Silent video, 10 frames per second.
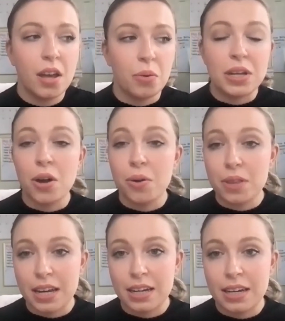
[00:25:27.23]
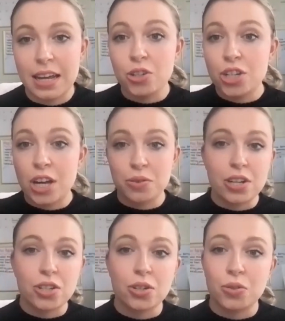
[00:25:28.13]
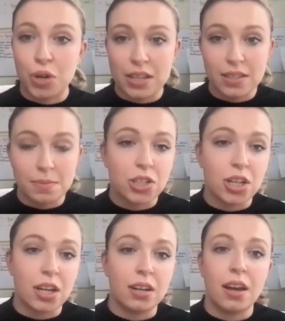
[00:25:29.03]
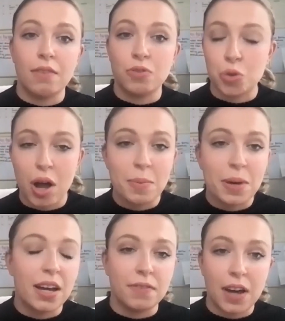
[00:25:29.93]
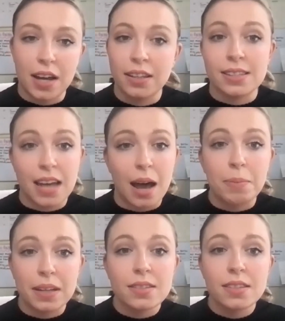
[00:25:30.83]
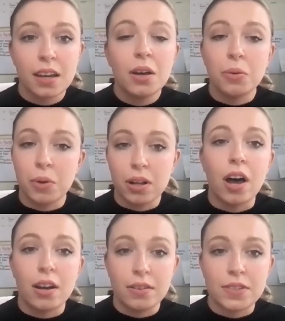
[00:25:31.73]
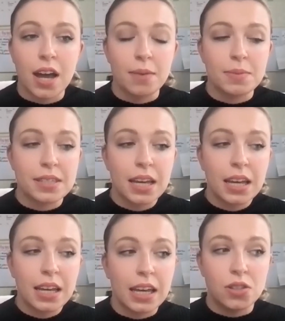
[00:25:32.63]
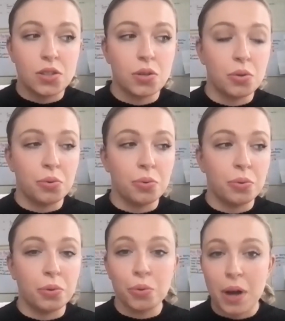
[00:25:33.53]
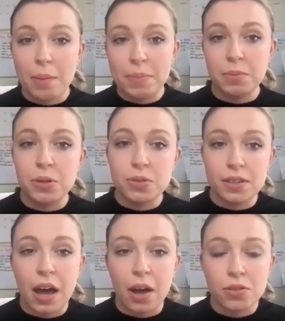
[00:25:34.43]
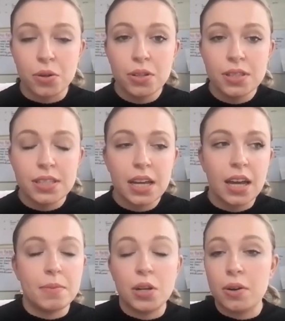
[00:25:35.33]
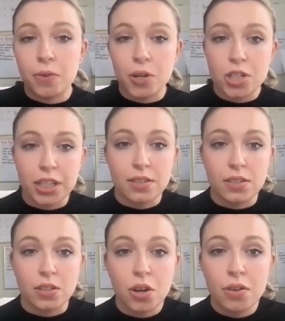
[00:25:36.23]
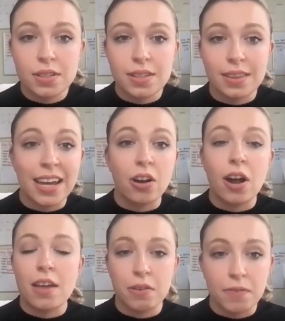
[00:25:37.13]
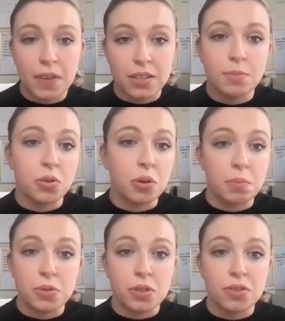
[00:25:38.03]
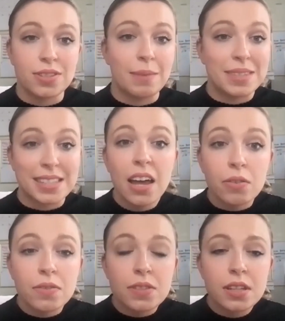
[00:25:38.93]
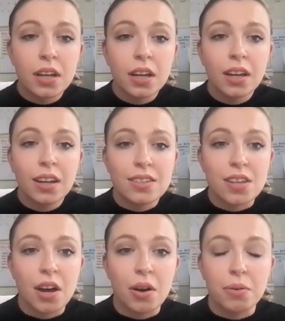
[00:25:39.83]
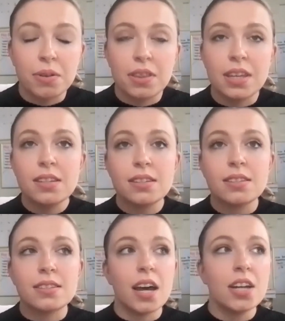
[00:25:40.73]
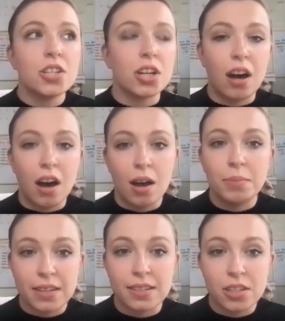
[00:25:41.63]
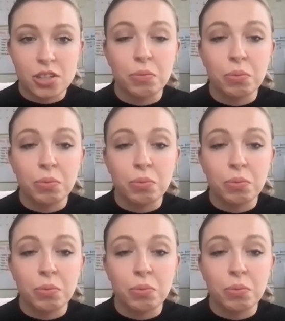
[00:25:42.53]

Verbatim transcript: We know that intergenerational transmission of trauma and violence happens, where a lot of times kids who in abusive households, you know, unfortunately as adults, they are either victims or abusers themselves. Mm-hmm. Uh, this is such a complex issue. It